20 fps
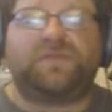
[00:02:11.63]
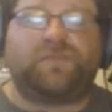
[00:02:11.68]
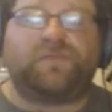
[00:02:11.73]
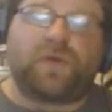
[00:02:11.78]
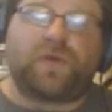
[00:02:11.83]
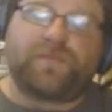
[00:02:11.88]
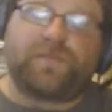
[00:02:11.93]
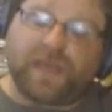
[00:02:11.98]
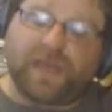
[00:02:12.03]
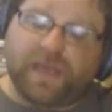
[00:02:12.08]
more
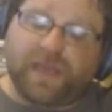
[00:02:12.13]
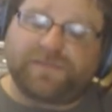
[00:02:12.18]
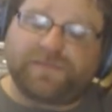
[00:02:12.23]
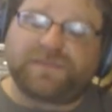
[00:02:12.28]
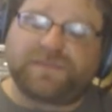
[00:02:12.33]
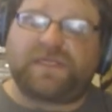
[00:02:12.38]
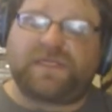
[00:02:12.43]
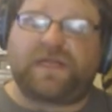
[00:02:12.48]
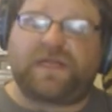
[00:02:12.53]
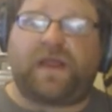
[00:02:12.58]
pickups
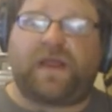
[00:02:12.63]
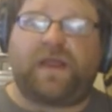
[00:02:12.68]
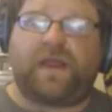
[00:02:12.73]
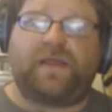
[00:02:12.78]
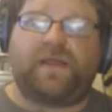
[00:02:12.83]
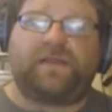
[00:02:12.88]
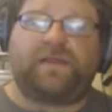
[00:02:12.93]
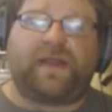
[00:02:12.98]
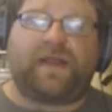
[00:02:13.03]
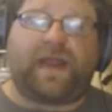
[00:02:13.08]

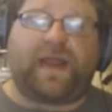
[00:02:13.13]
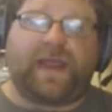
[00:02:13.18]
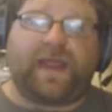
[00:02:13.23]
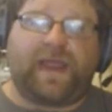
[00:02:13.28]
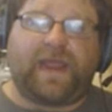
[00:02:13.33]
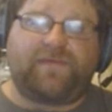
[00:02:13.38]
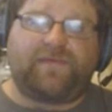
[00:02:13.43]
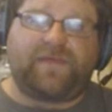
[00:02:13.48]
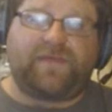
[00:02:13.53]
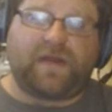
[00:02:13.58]
that I
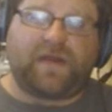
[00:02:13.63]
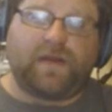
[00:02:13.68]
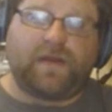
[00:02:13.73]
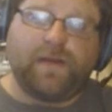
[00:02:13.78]
have here.